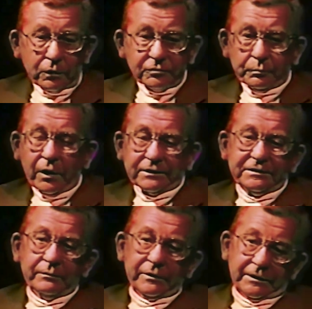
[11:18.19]

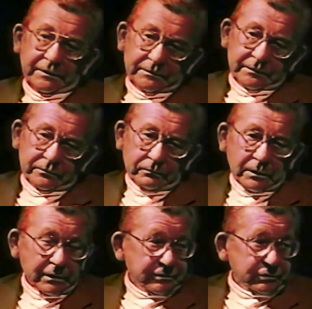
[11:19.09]
proximity to
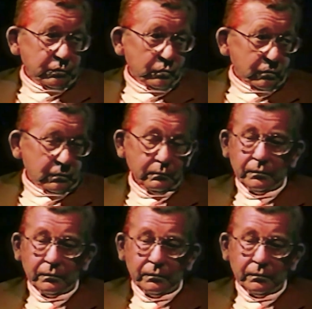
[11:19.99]
the school,